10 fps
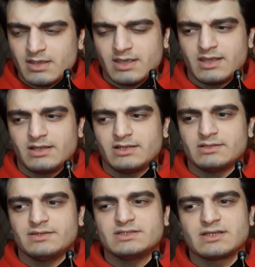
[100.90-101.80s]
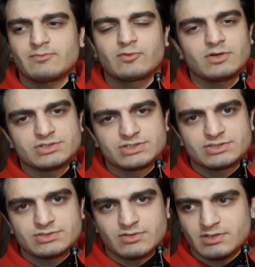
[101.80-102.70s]
And this approach
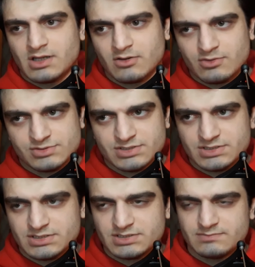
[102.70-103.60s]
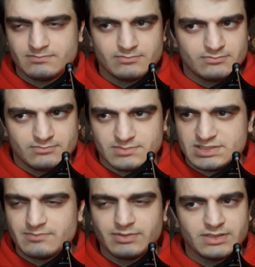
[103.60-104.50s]
toward the unconscious is
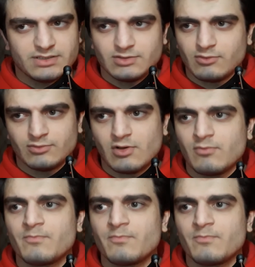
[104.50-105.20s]
simply no.